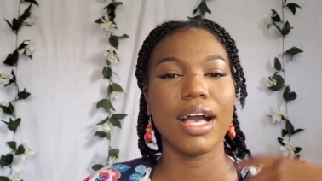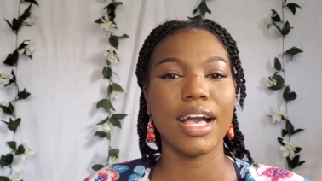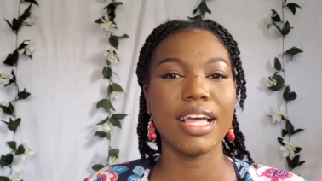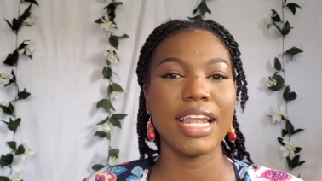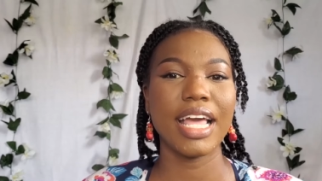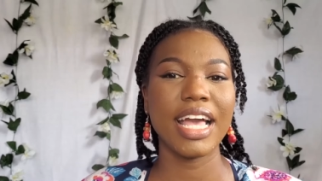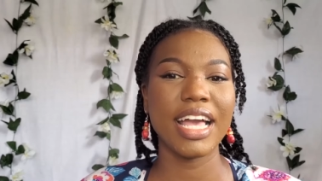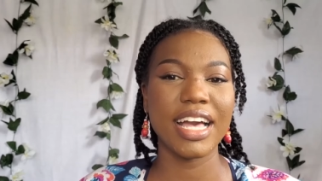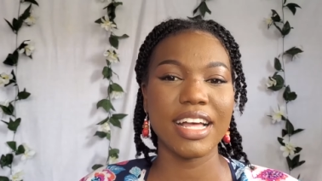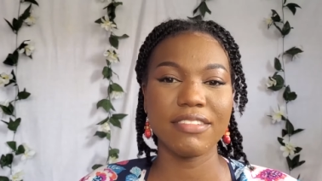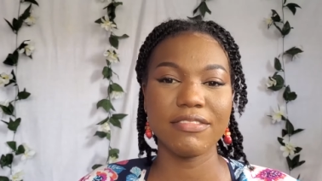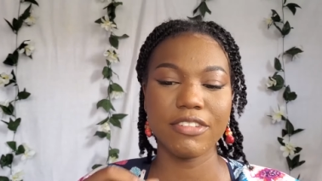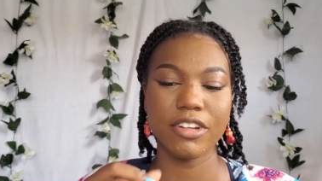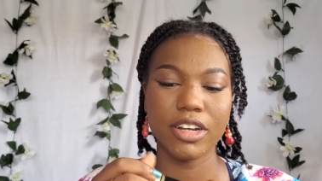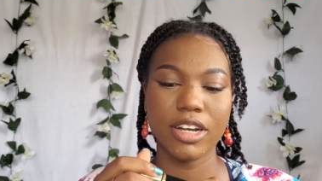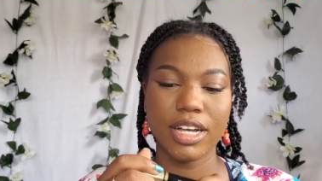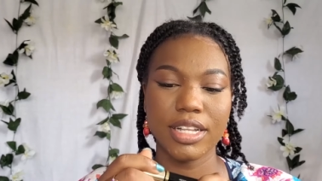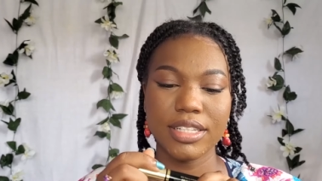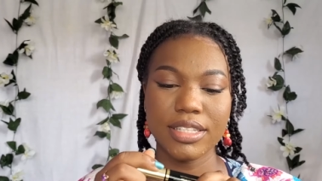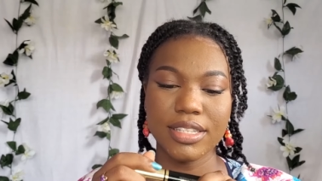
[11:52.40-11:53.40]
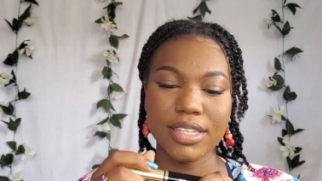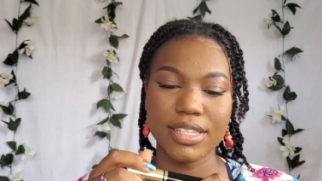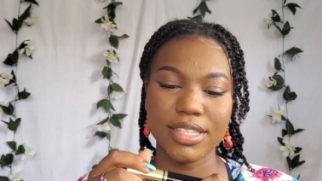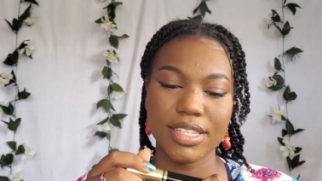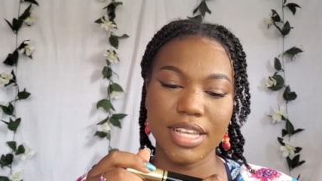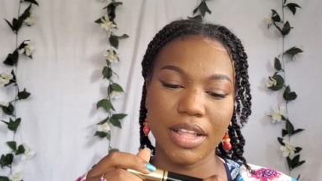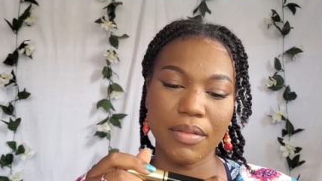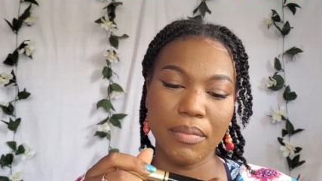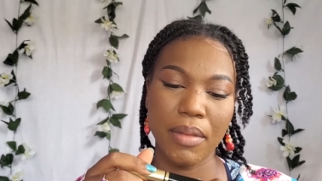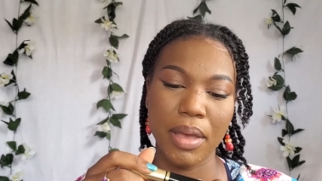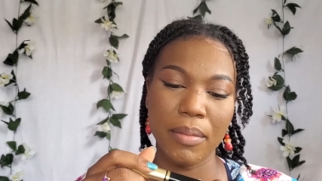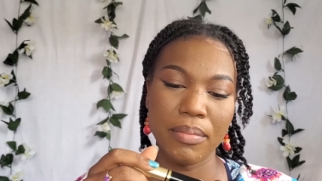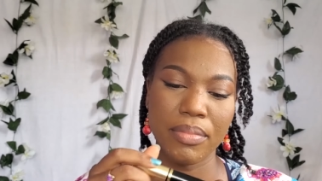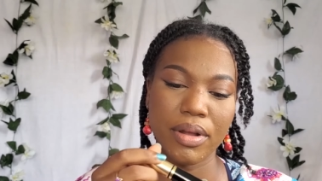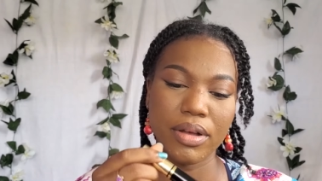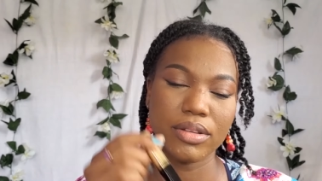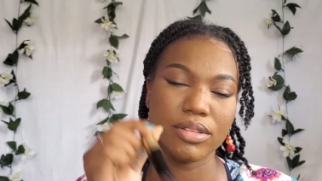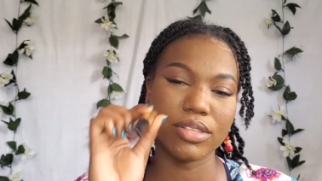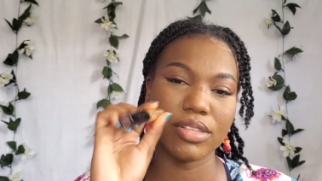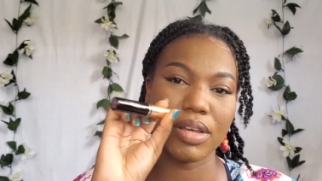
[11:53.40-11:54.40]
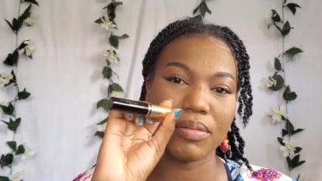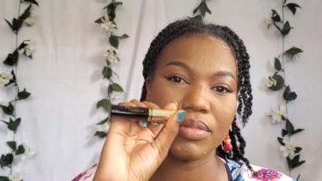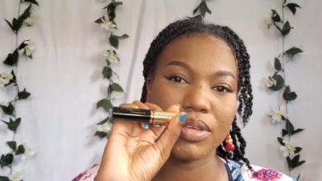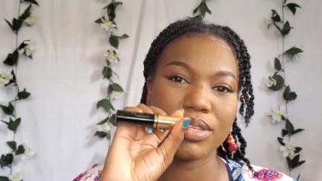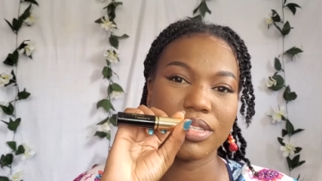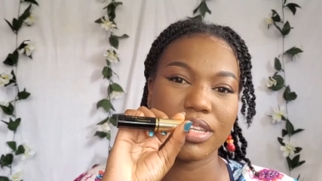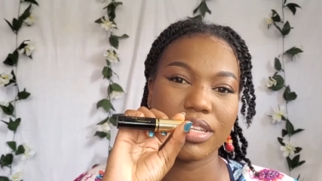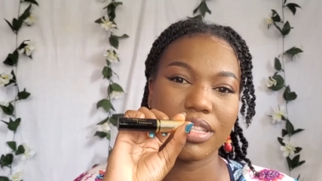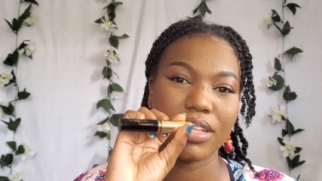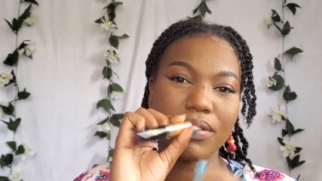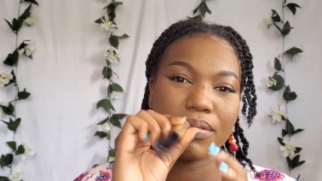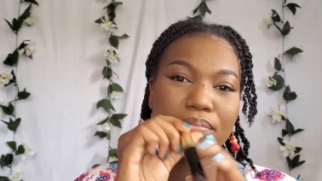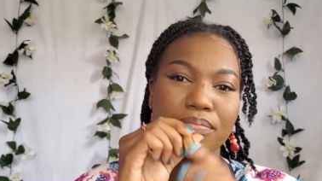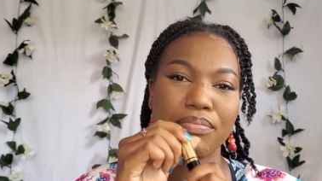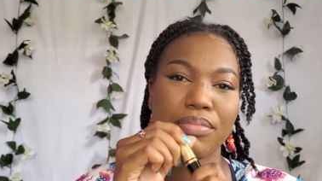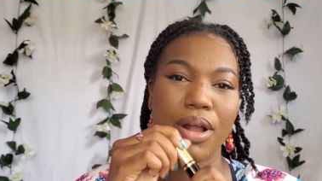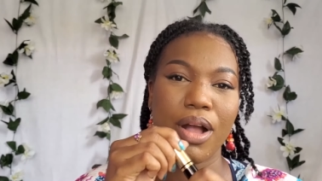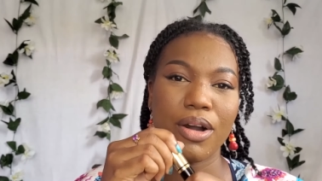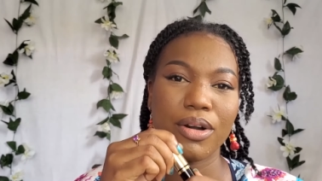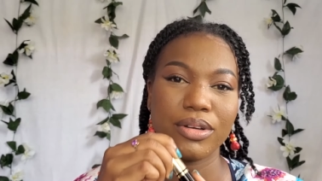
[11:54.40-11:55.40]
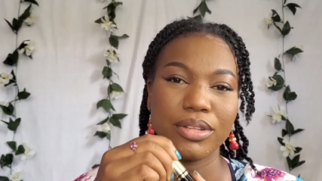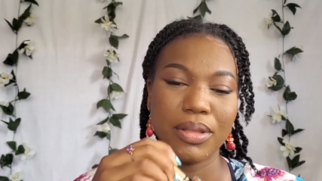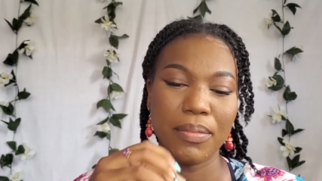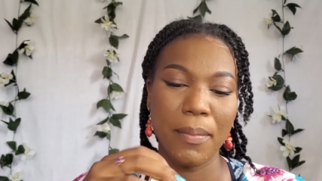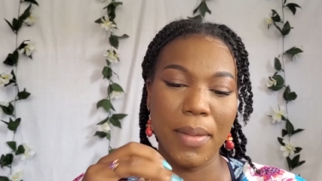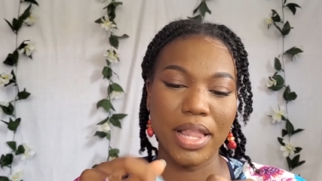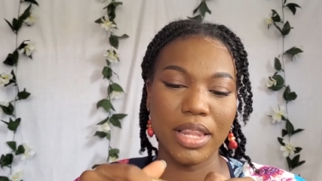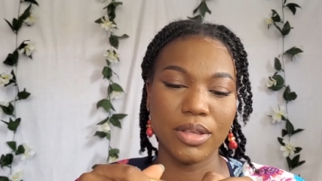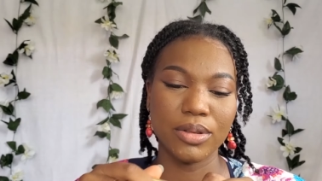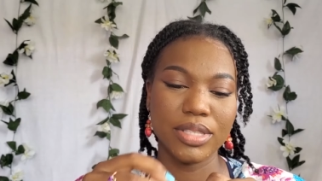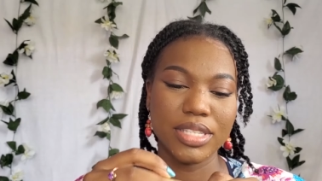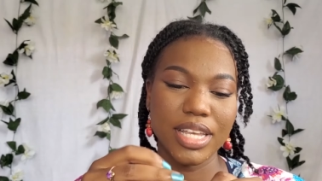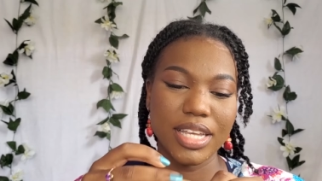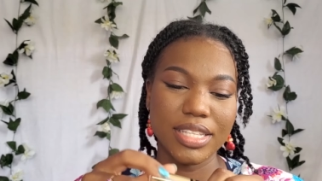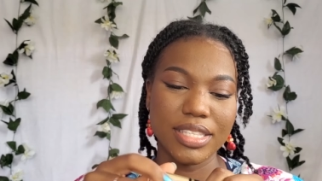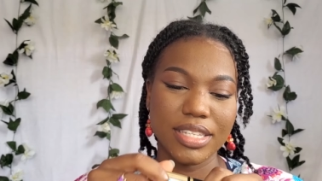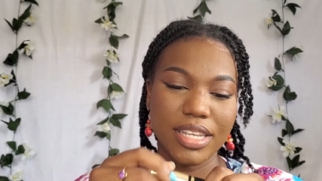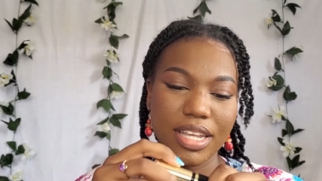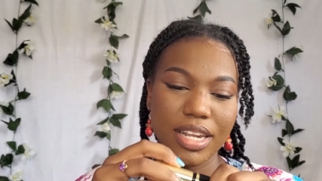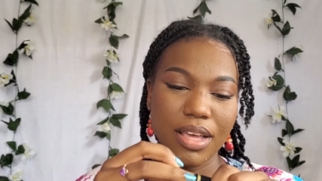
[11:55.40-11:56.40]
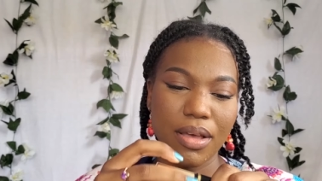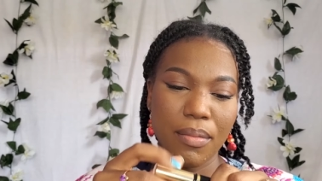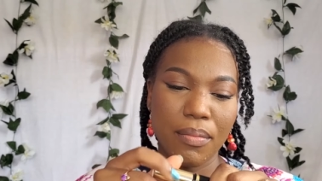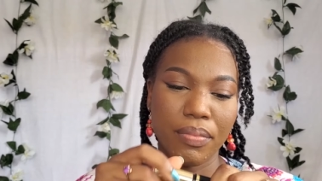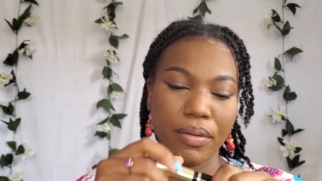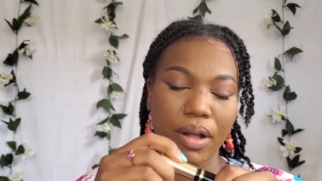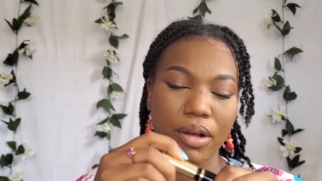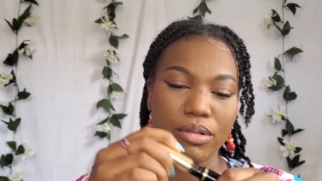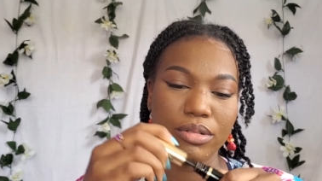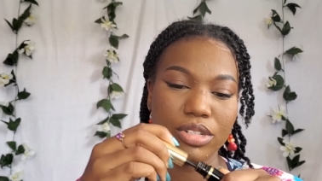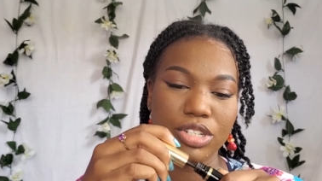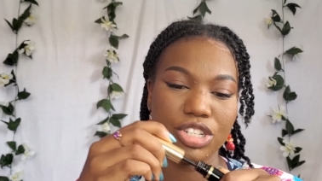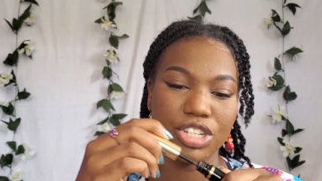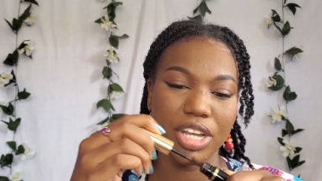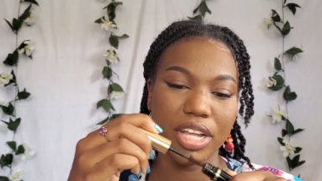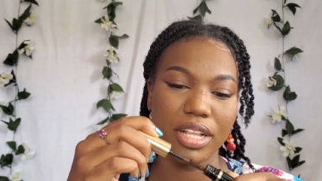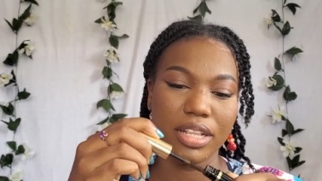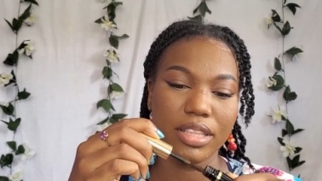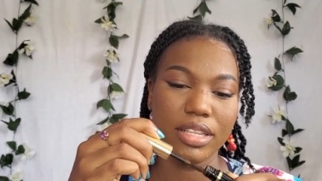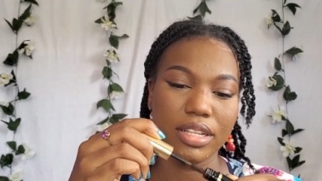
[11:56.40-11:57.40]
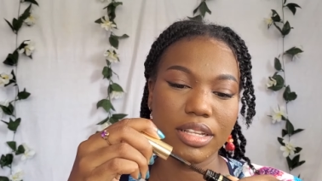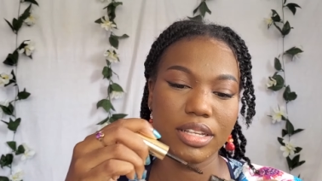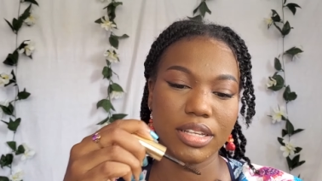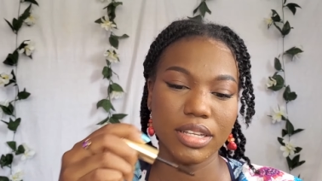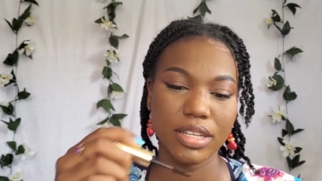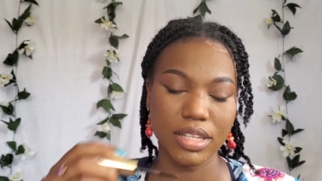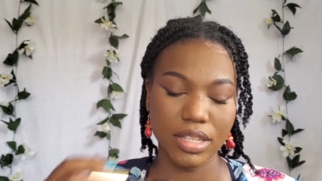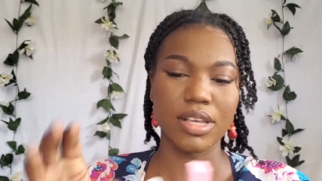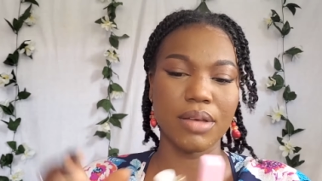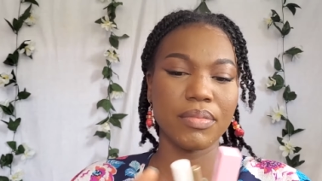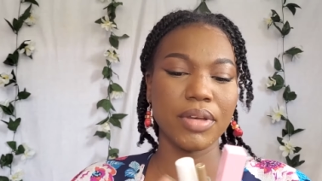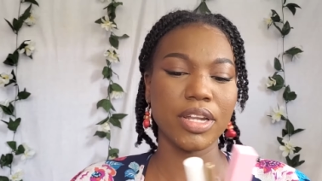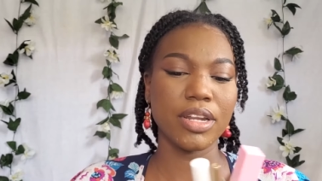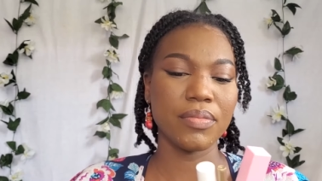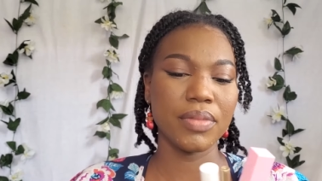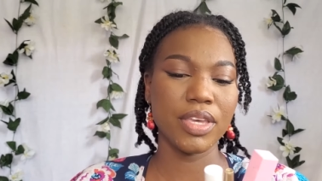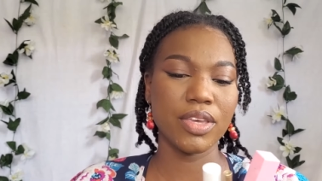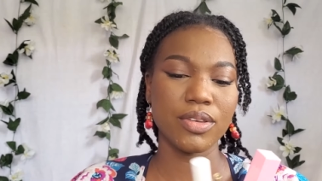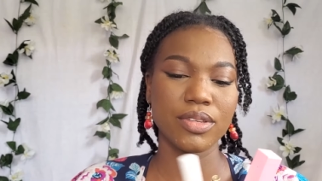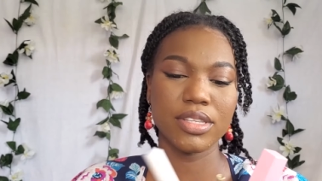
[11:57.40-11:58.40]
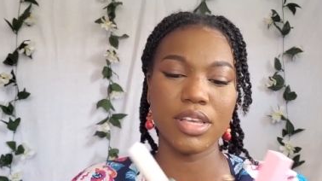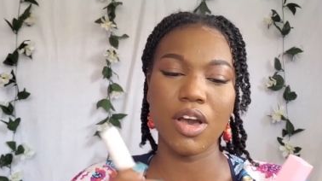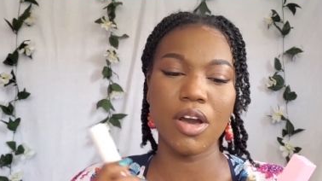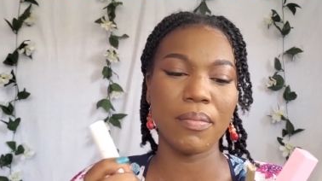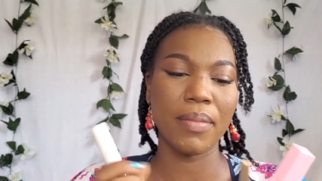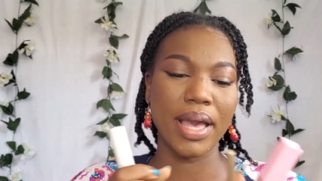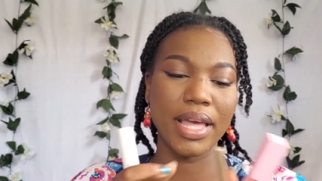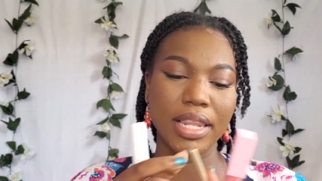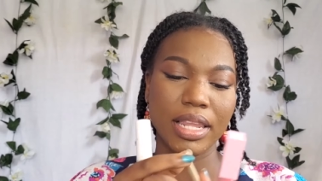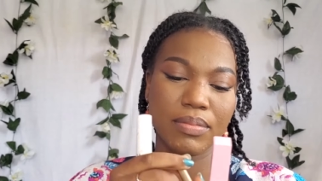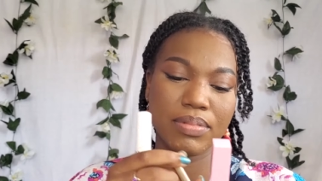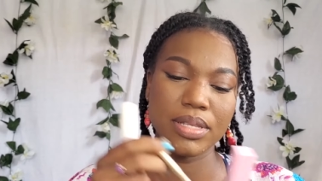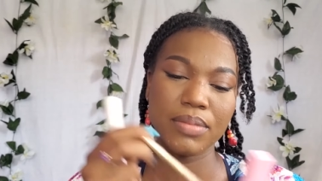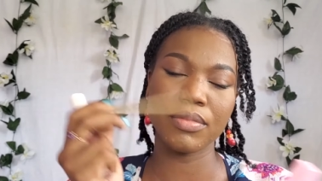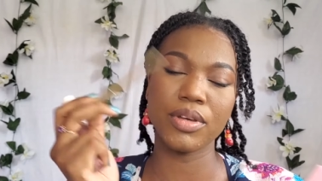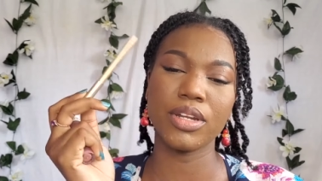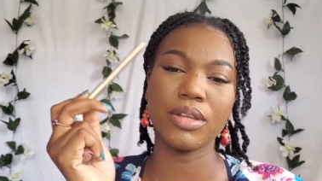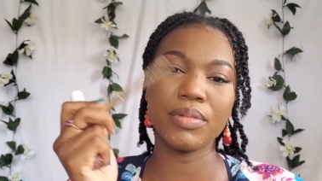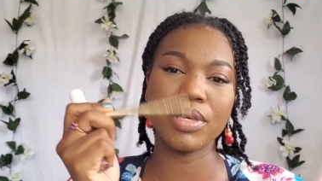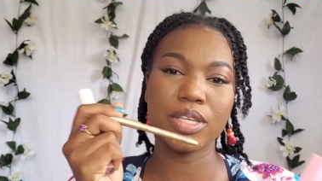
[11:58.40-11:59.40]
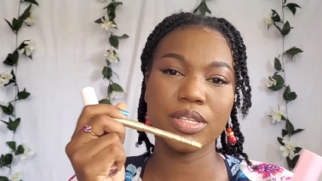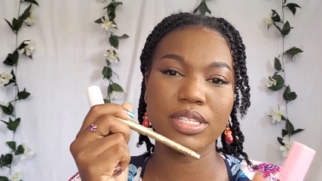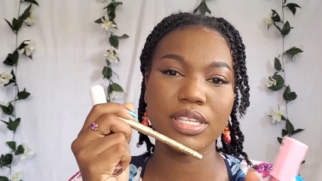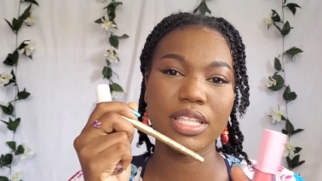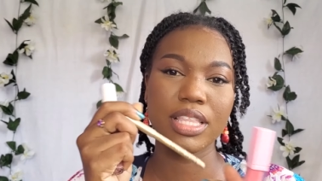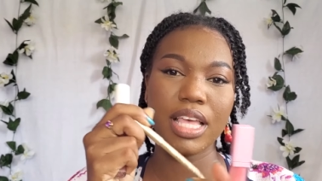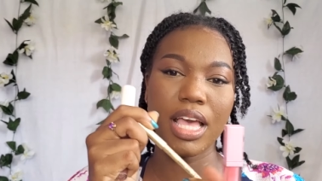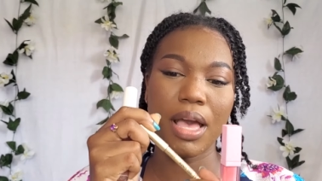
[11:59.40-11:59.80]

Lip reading: And I had forgotten to set my brows, so I'm using the mellow tinted brow gel. So I'm gonna be using on my lips, I'm gonna be using the